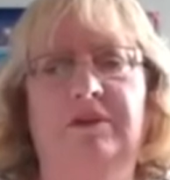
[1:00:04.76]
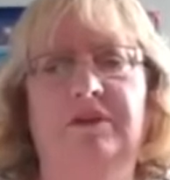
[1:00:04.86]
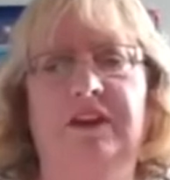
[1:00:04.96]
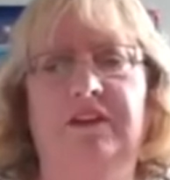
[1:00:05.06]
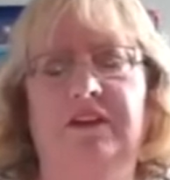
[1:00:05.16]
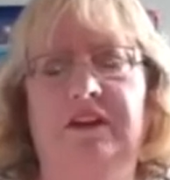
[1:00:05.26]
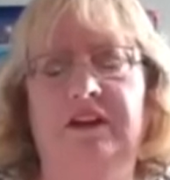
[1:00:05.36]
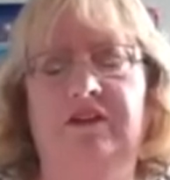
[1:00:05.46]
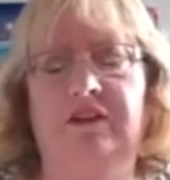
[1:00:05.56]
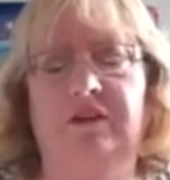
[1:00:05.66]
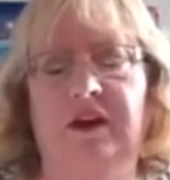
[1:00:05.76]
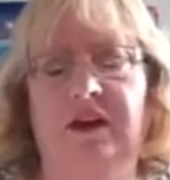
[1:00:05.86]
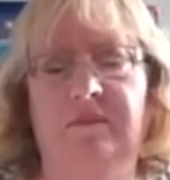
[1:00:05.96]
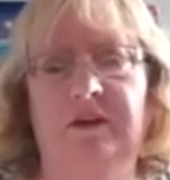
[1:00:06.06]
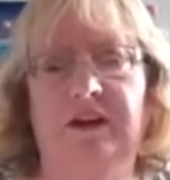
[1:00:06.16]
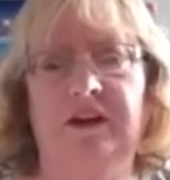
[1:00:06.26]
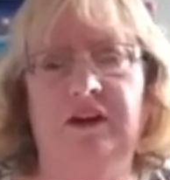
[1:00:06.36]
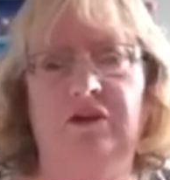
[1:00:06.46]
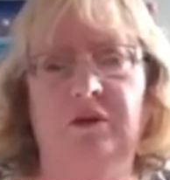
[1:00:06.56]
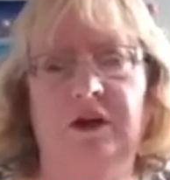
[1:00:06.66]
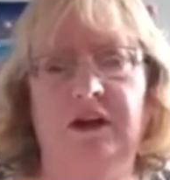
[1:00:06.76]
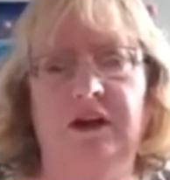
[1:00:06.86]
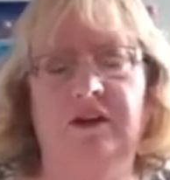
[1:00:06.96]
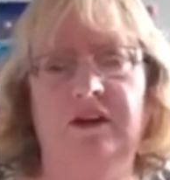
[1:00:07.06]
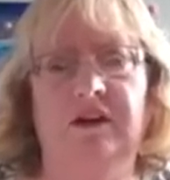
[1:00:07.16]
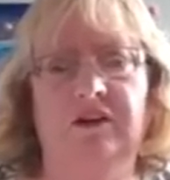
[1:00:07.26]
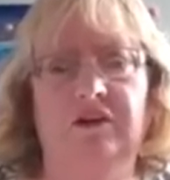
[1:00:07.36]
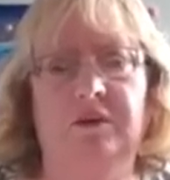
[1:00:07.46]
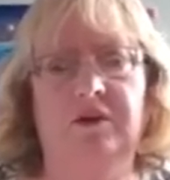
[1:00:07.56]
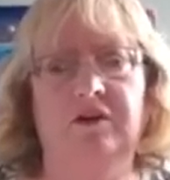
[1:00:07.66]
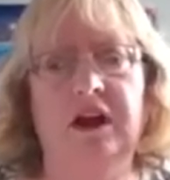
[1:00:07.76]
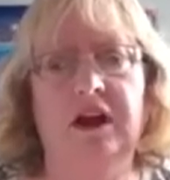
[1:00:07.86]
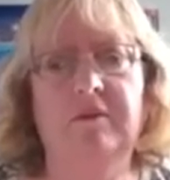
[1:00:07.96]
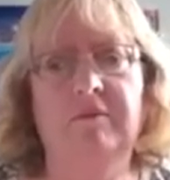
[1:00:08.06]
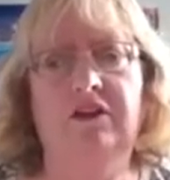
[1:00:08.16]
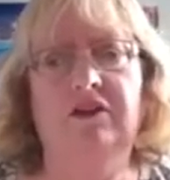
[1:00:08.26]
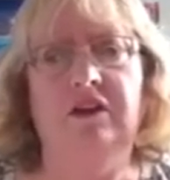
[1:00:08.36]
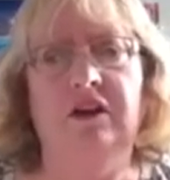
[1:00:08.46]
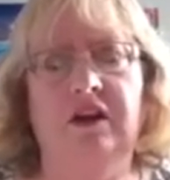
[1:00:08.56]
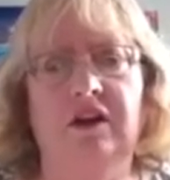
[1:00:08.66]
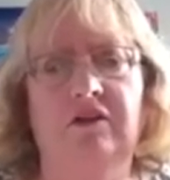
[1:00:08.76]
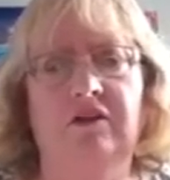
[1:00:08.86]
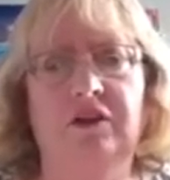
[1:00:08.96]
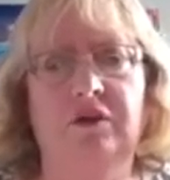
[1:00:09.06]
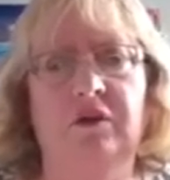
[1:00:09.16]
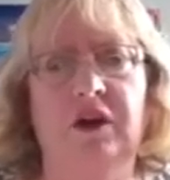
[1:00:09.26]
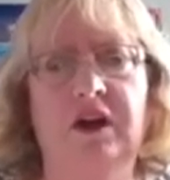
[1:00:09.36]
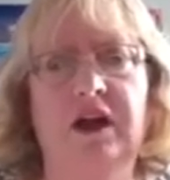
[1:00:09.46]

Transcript: of things that need to be taken into account. And here I just want to mention a few.